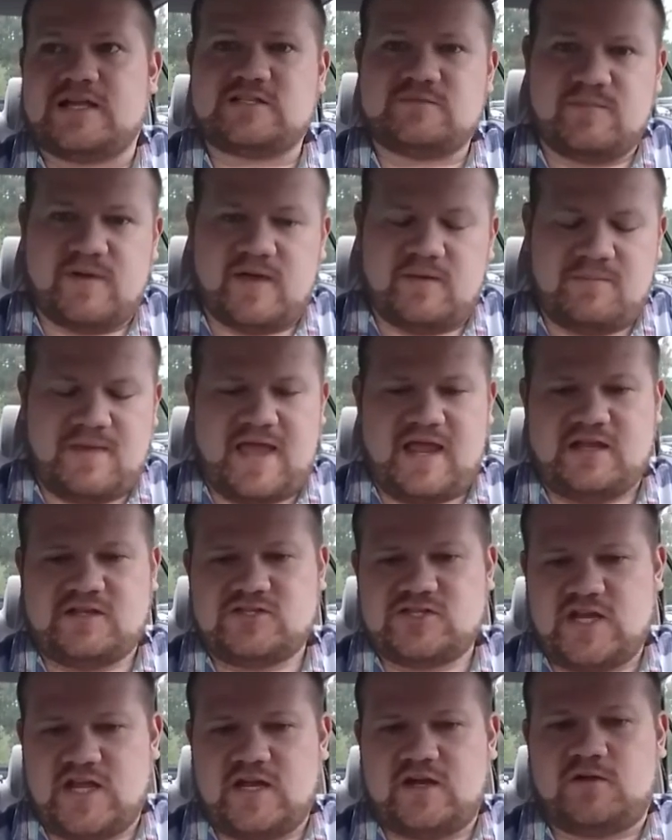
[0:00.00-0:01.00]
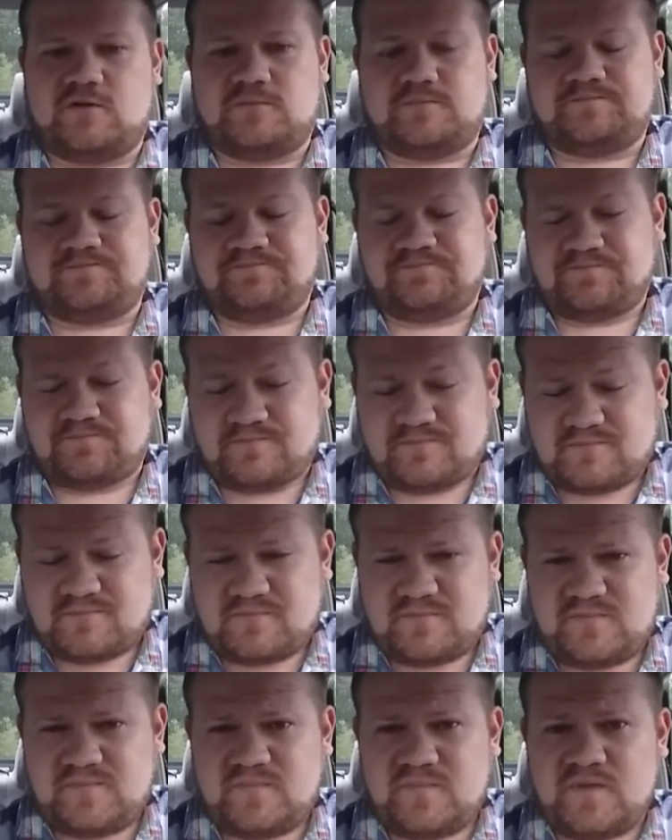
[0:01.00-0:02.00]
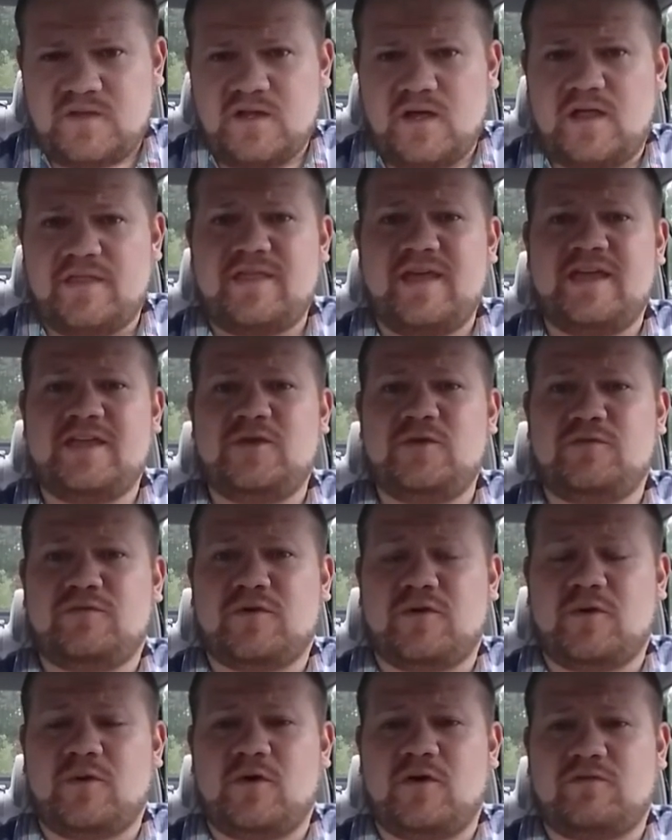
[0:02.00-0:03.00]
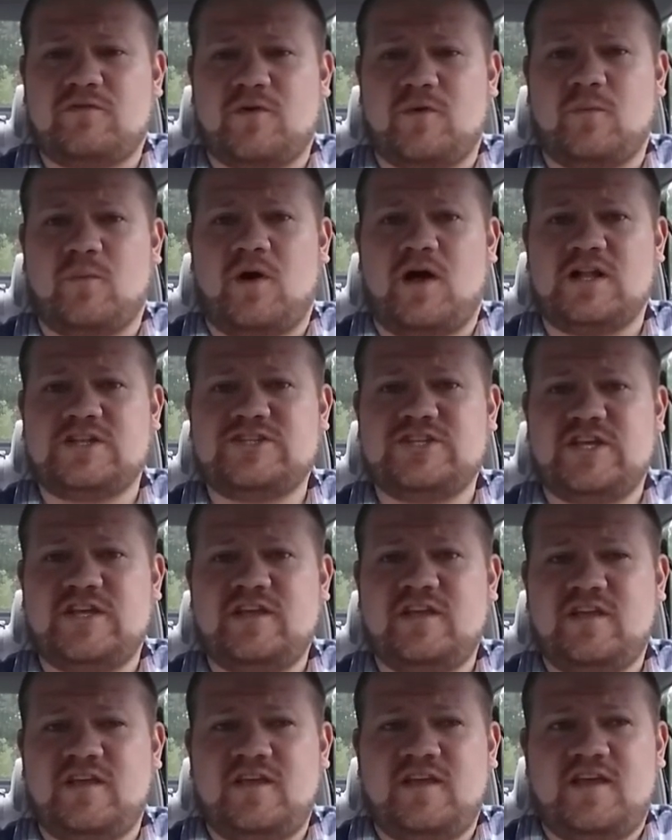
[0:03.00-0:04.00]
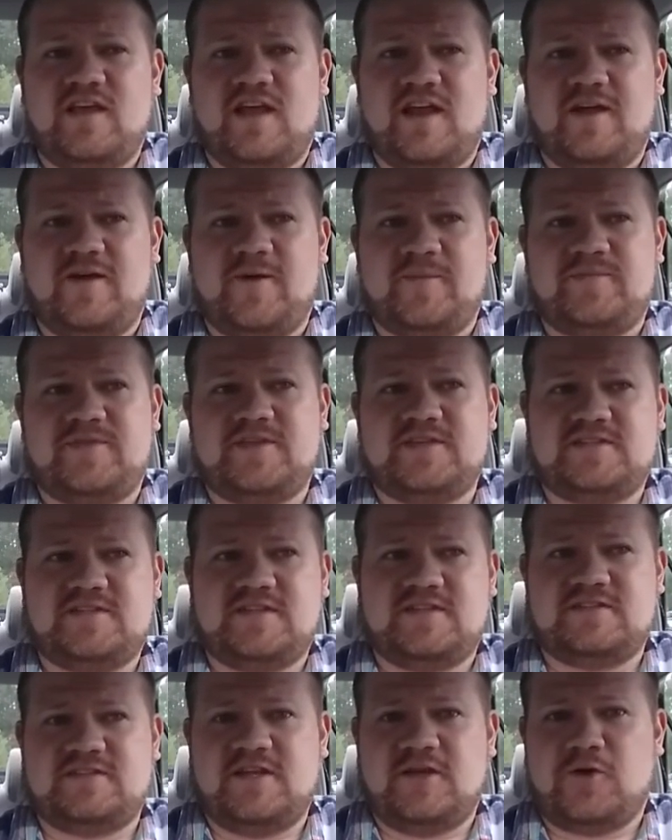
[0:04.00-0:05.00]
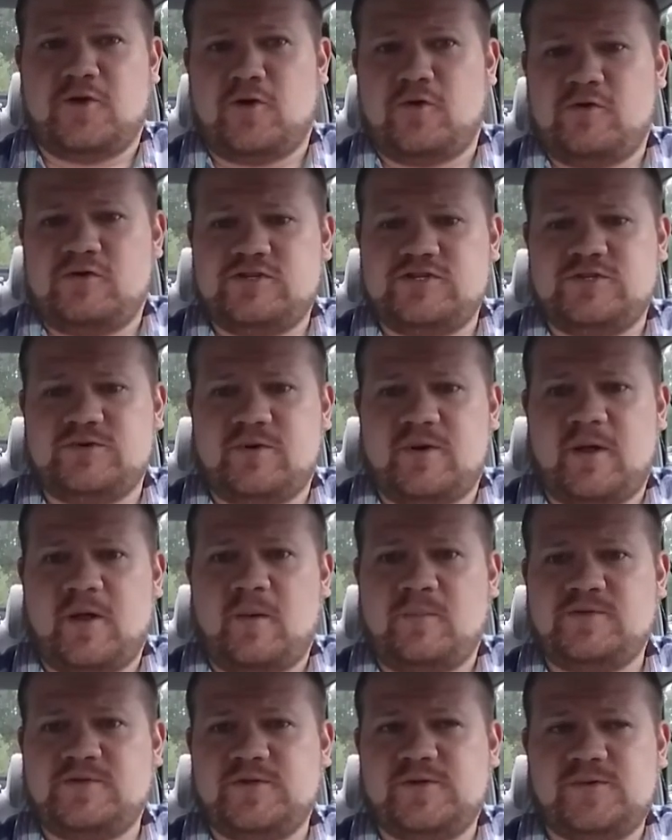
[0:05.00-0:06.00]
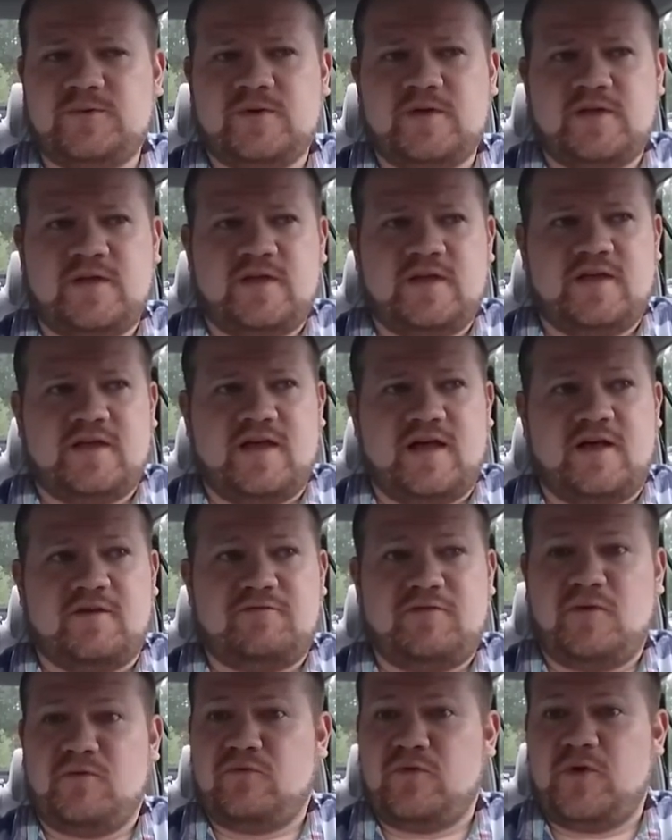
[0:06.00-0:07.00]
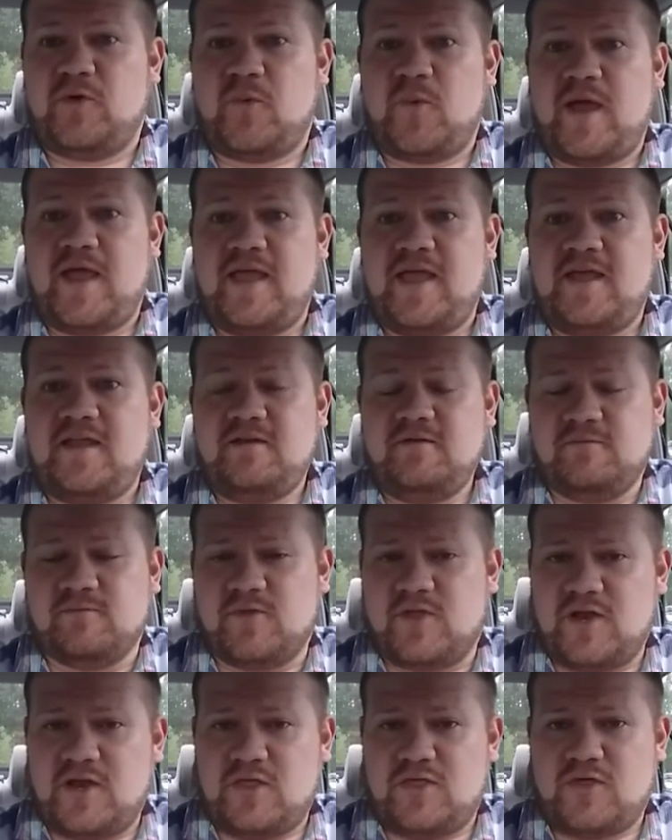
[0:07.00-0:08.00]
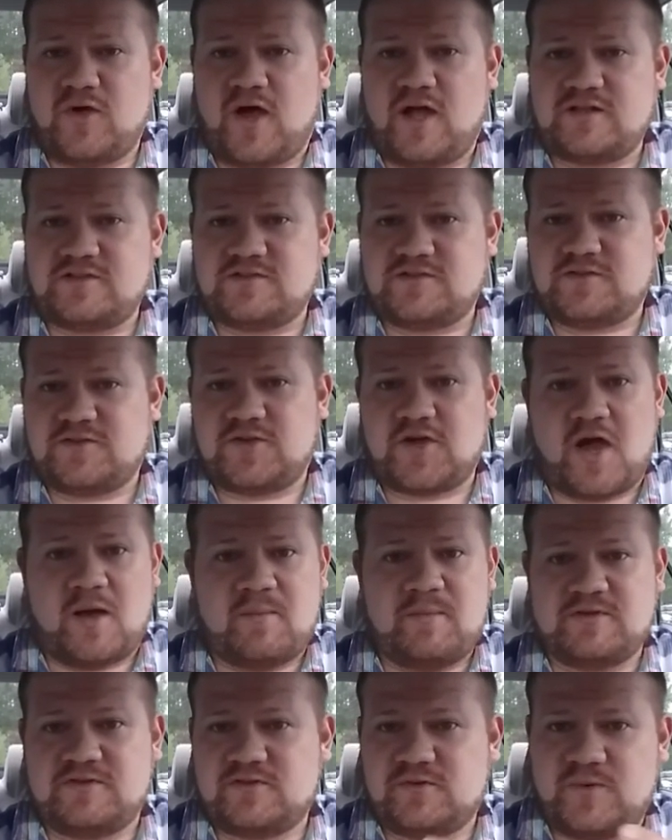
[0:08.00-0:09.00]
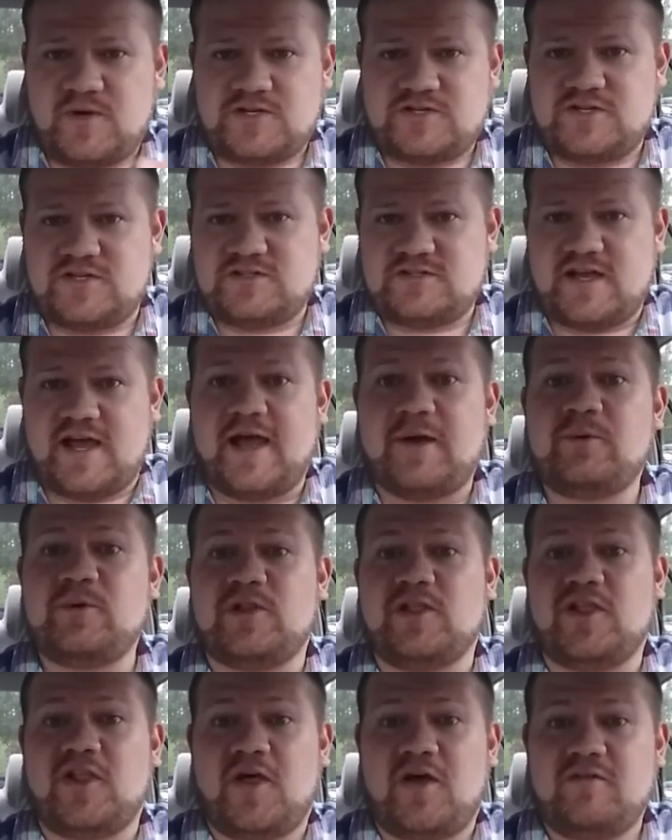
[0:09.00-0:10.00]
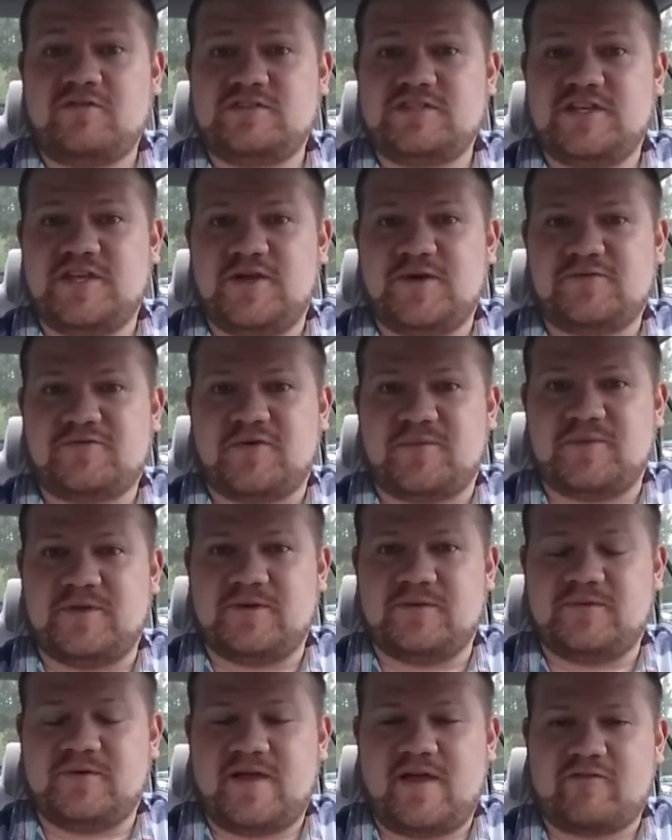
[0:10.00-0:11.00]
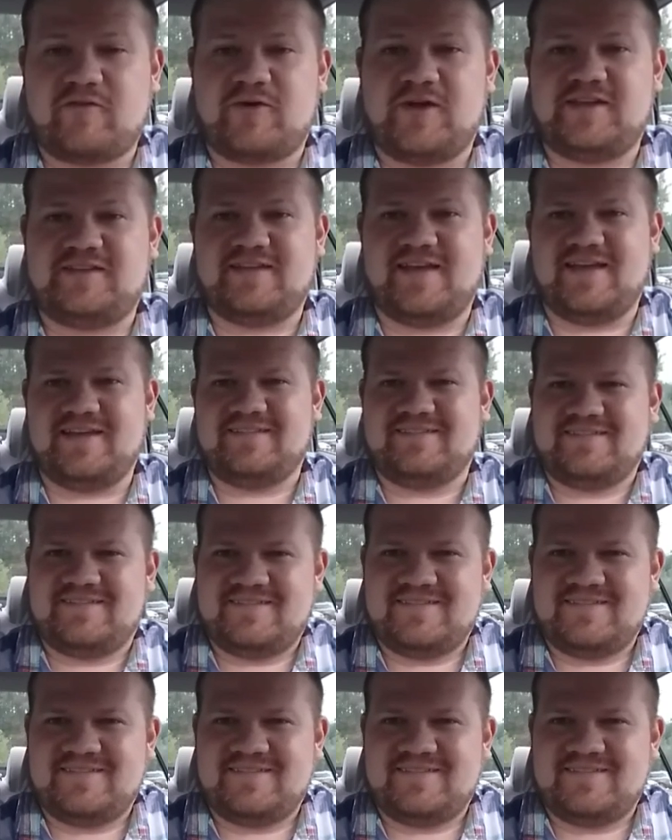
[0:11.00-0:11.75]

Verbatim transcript: That's my main channel. Uh, thank you for, for watching, and I hope this has encouraged you or helped you. Uh, feel free to weigh in with any thoughts, comments, questions. I would love to hear from you. Have a great day.